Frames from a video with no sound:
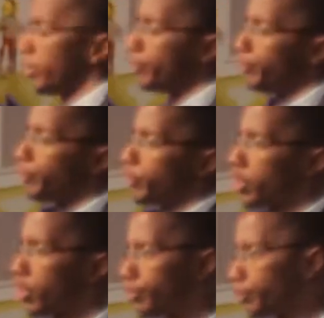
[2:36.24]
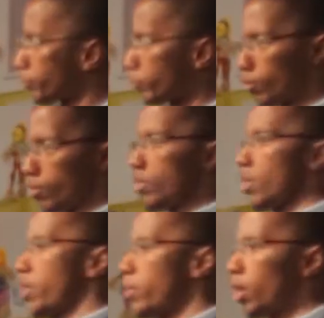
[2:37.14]
okay? So,
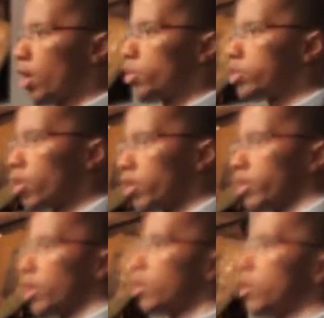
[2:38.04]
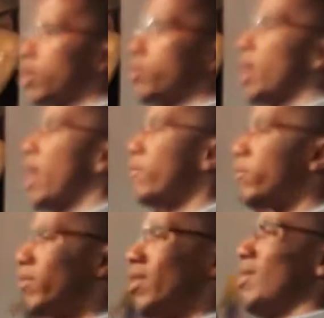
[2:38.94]
there we go, we start a thing, we
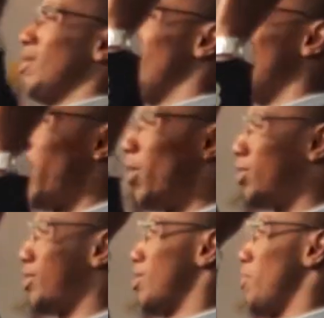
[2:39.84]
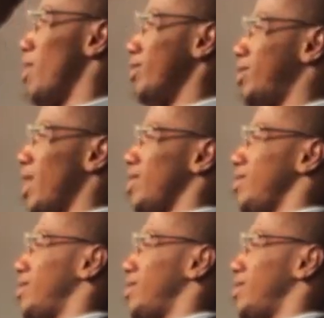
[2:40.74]
have posts about